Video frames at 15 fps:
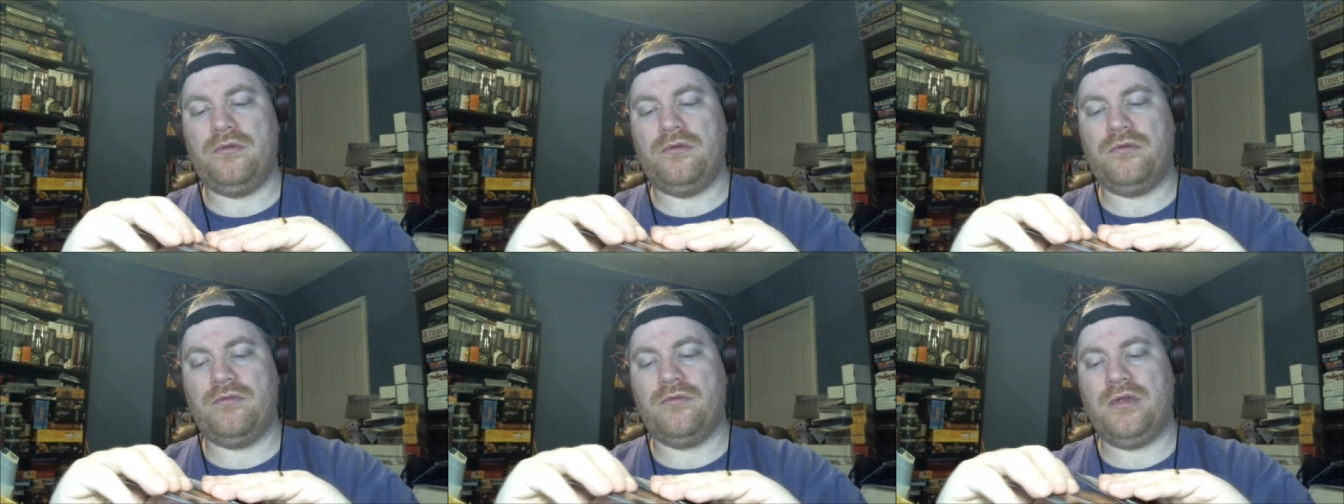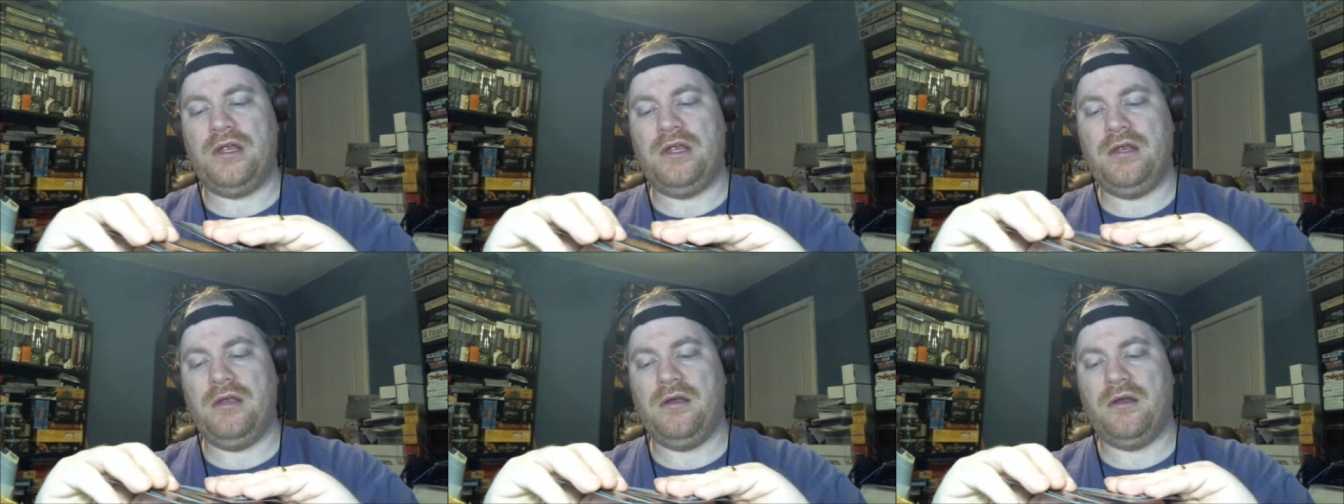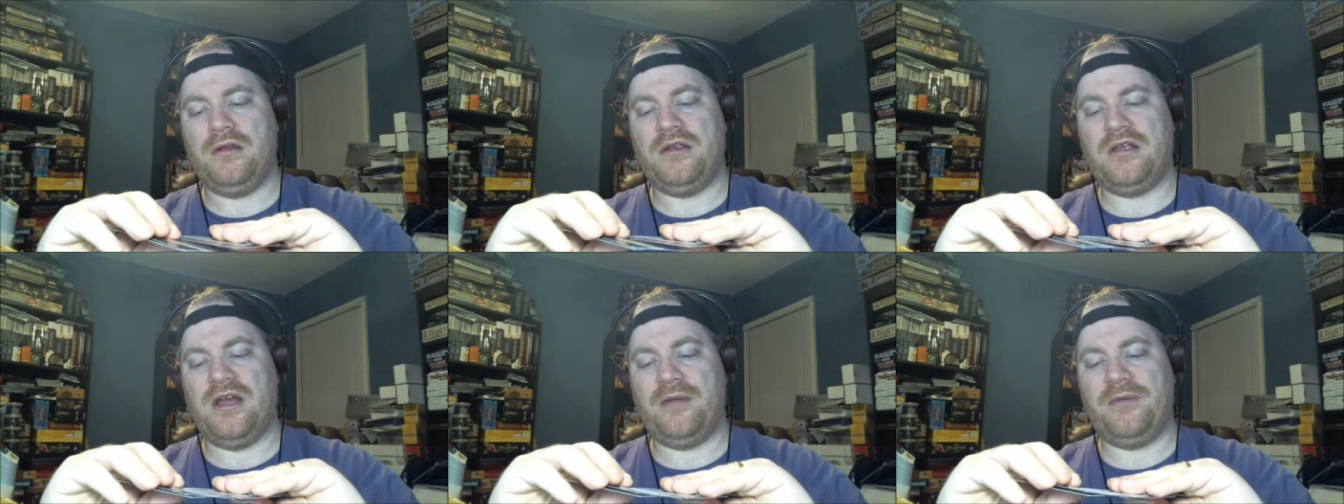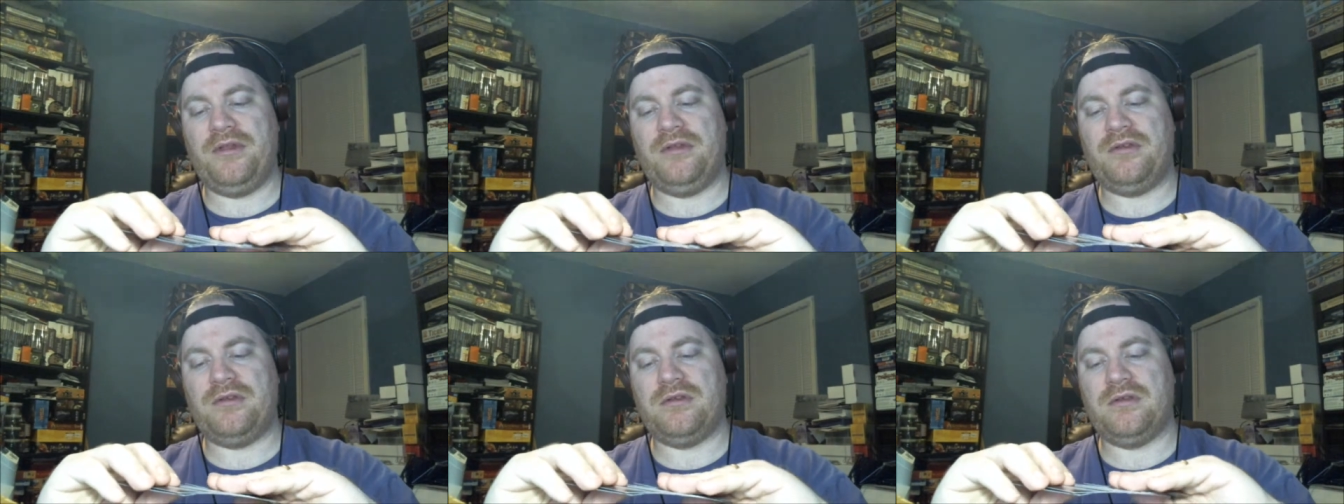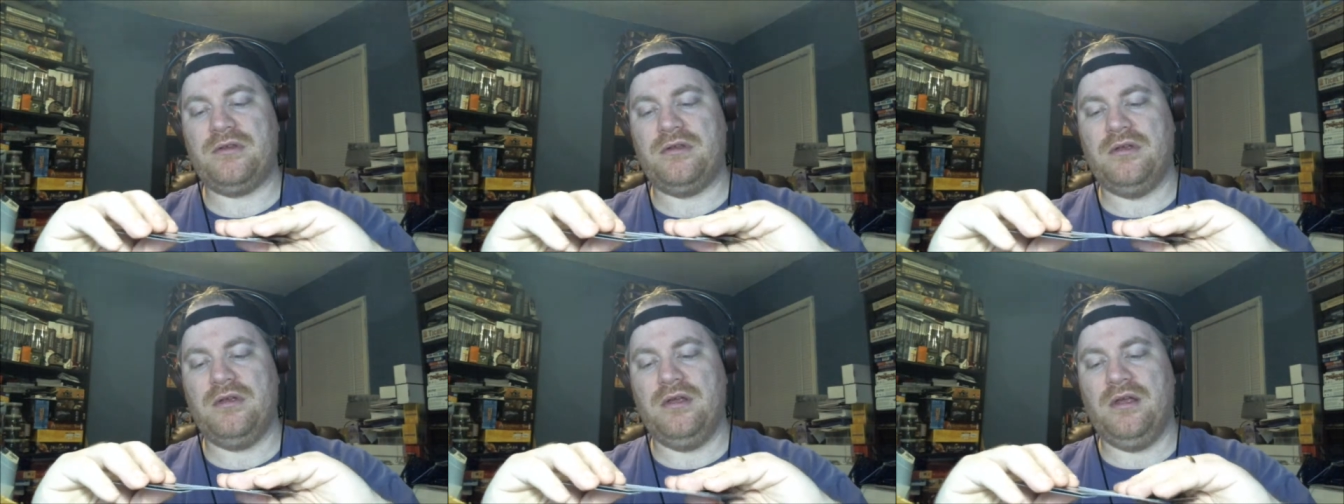3 uncommons.
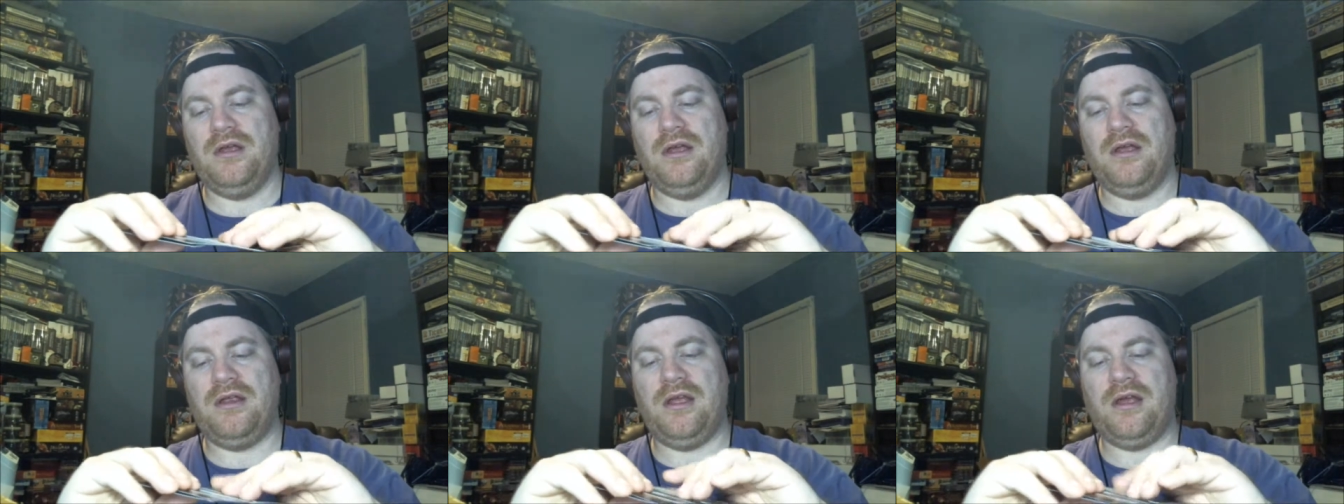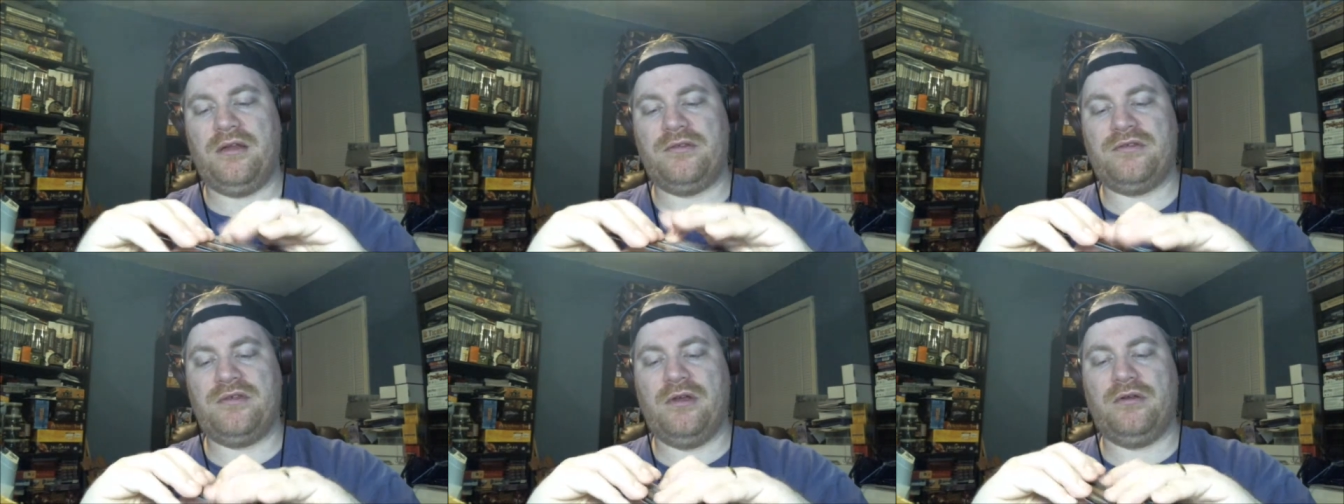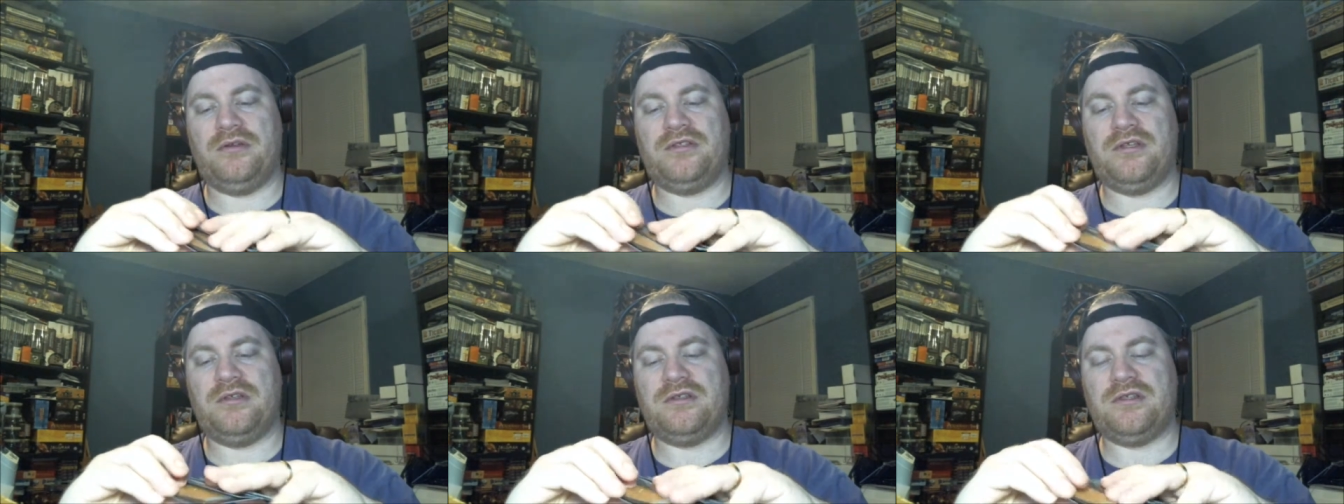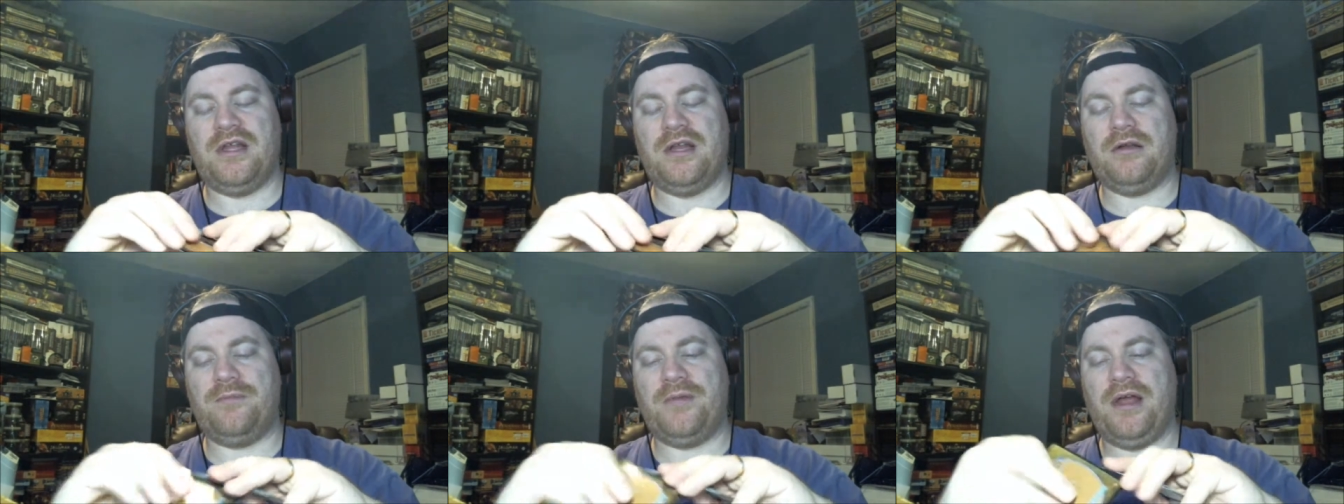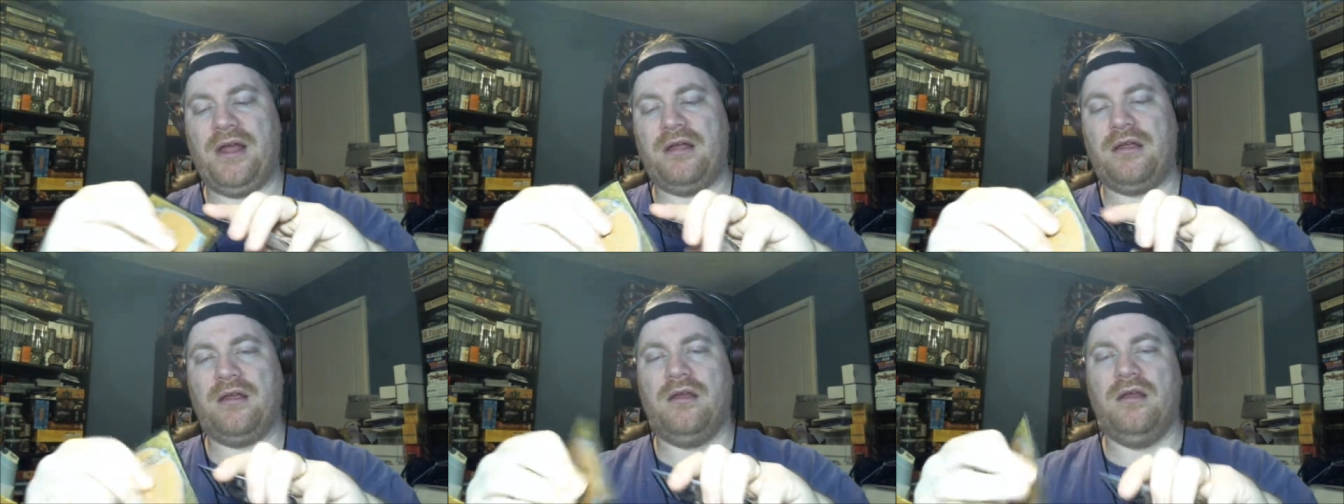Yeah, so it's a standard pack.